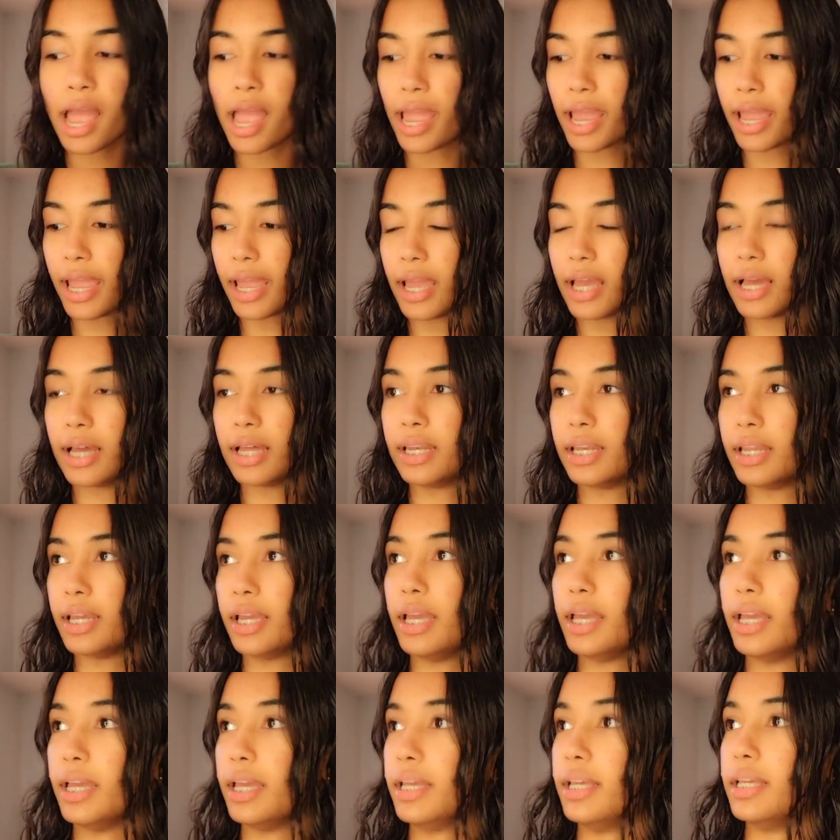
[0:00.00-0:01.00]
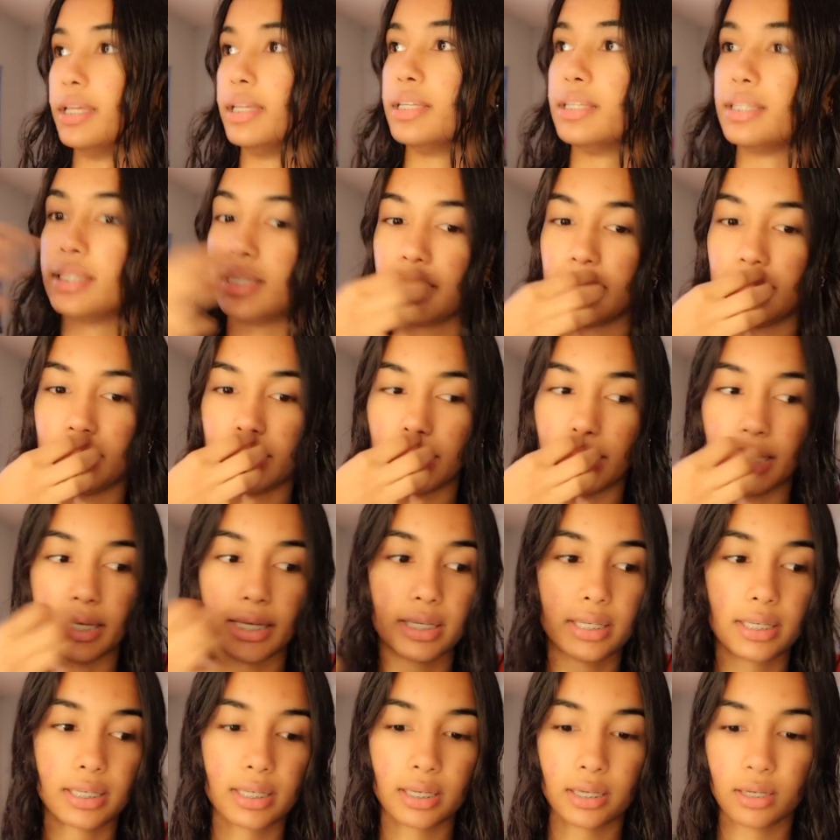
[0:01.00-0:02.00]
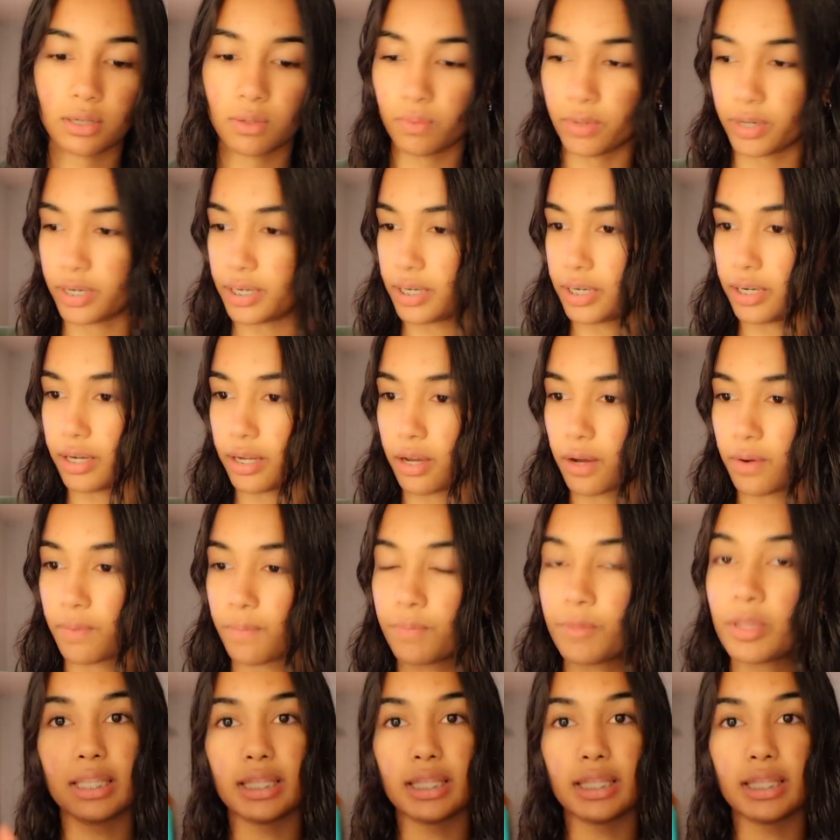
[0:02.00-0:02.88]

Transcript: and it is this, where did it go?